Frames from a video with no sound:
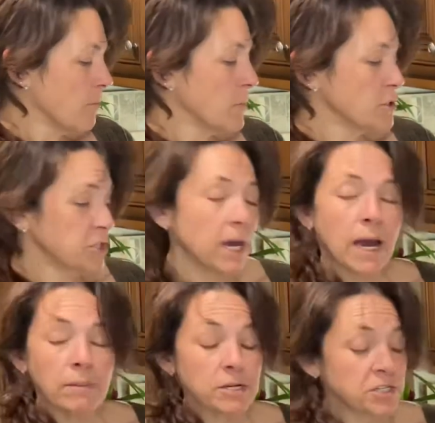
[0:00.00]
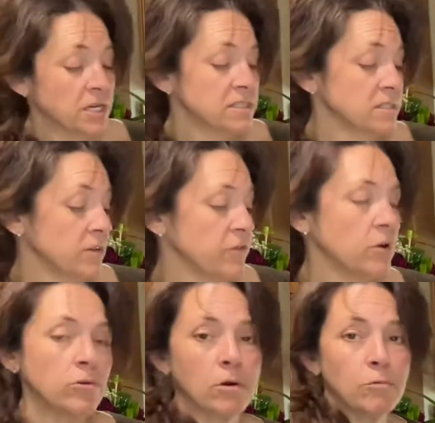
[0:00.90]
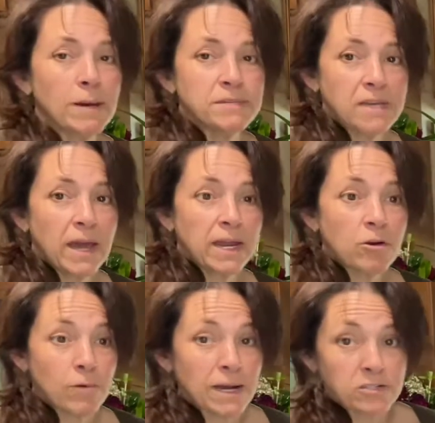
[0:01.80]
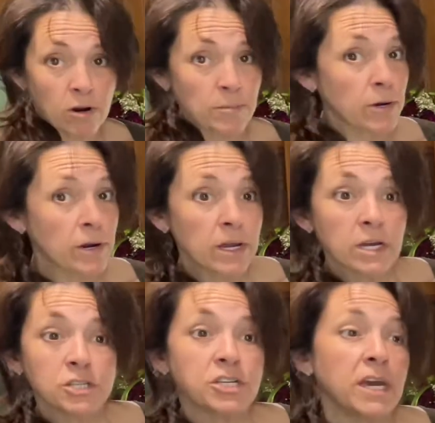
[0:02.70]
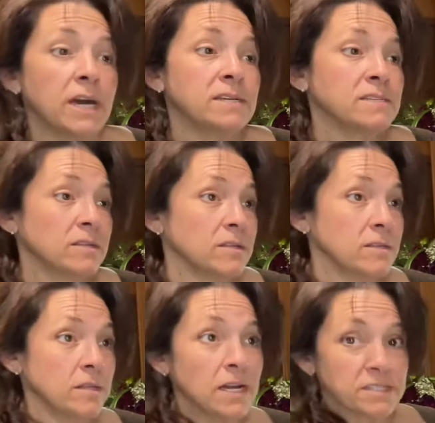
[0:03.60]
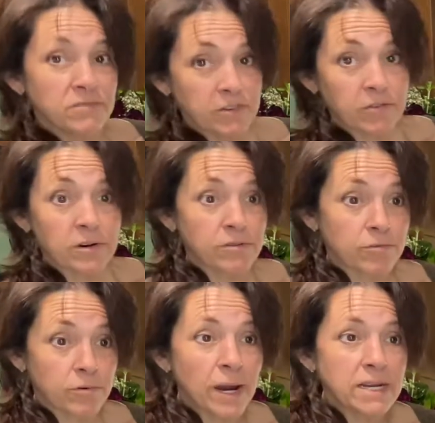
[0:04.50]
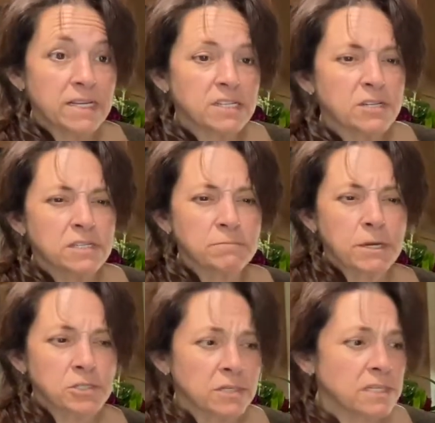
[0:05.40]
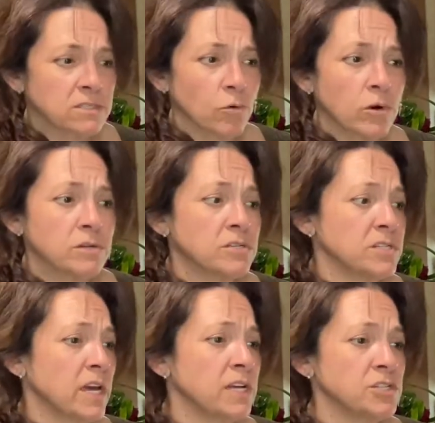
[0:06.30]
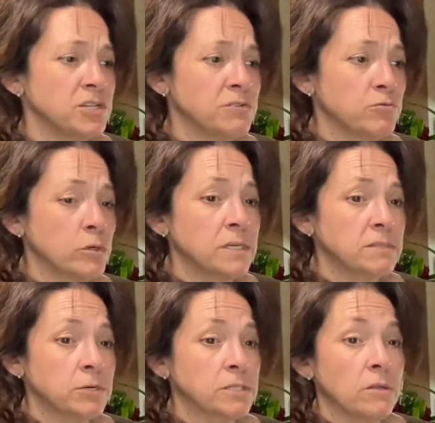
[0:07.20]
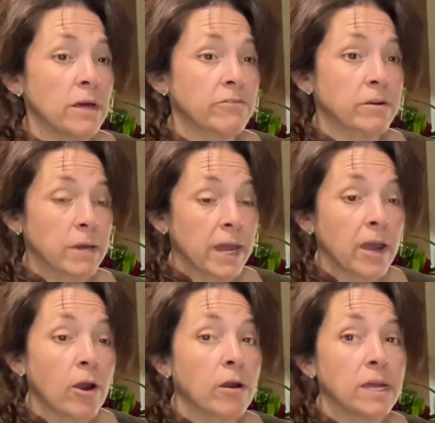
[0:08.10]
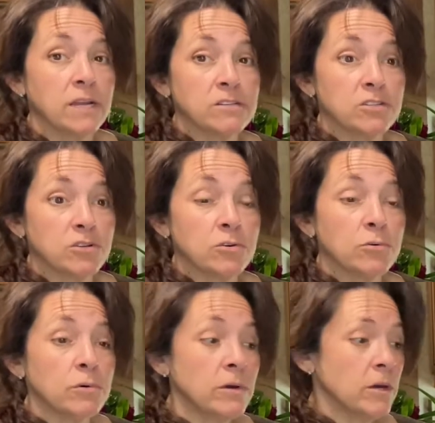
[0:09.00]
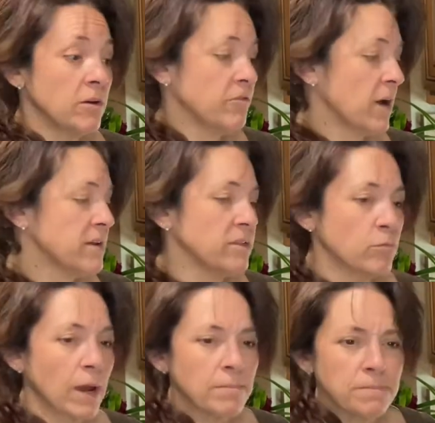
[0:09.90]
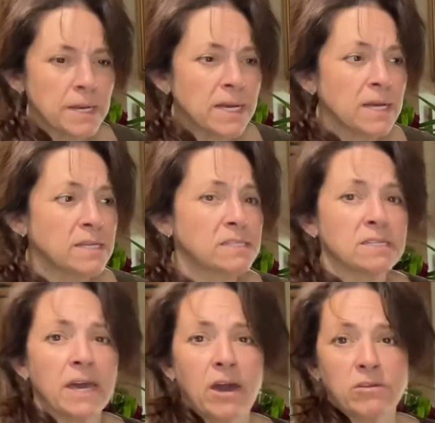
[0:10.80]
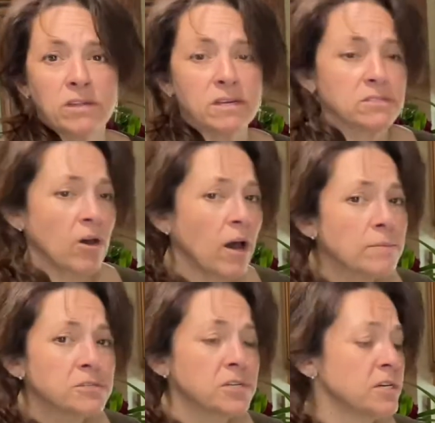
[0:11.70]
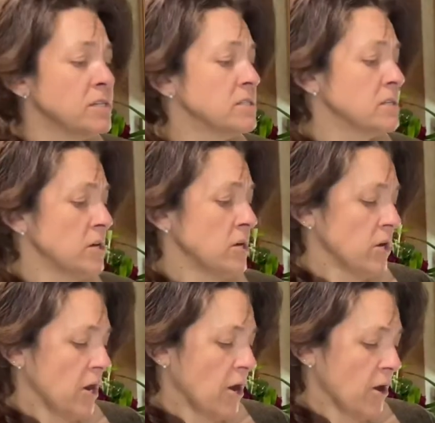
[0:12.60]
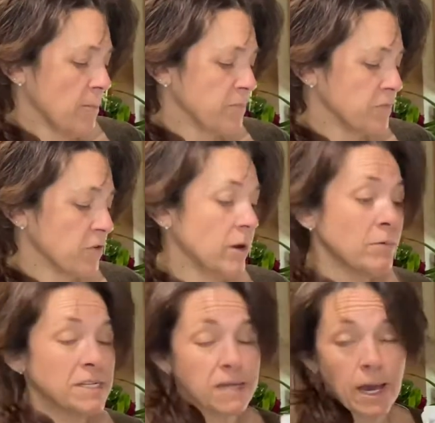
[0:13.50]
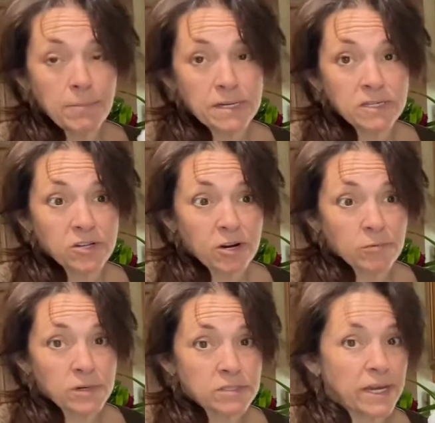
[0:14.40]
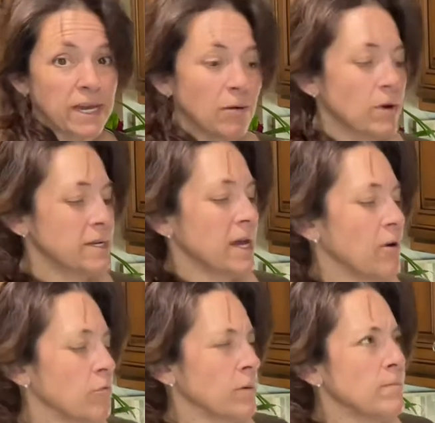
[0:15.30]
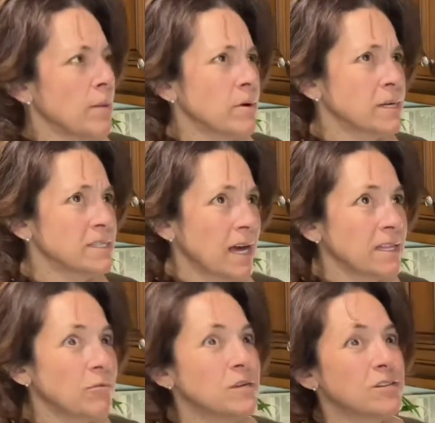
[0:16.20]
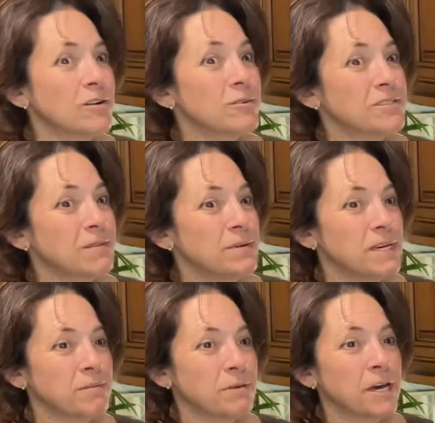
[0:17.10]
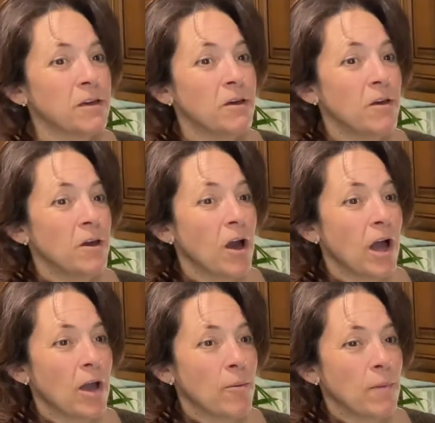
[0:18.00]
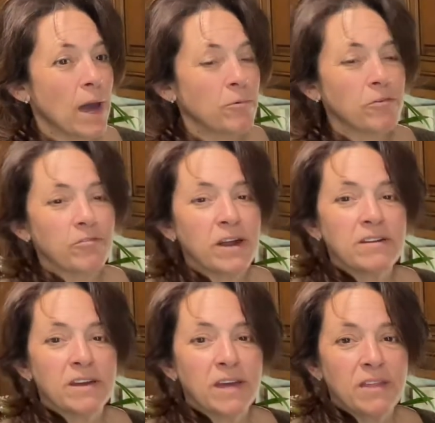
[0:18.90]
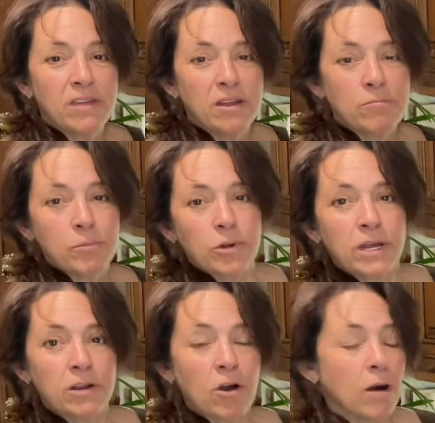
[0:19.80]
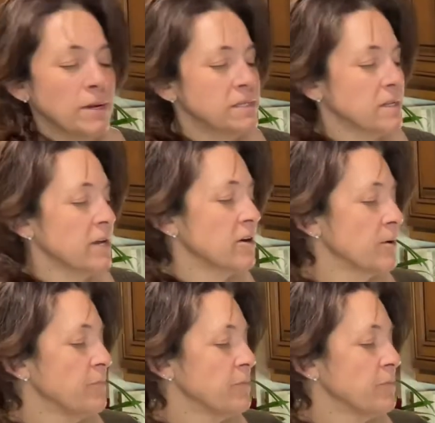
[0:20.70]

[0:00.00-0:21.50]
She has, if you go to her website, Cracked Armor, she has lots of different varieties and it's specially sourced, and she really puts a lot of care into finding the right beans, the healthiest options. So anyways, I picked a dark roast. I can't right now remember exactly what dark roast I picked, but I will find it and then put it in comments later.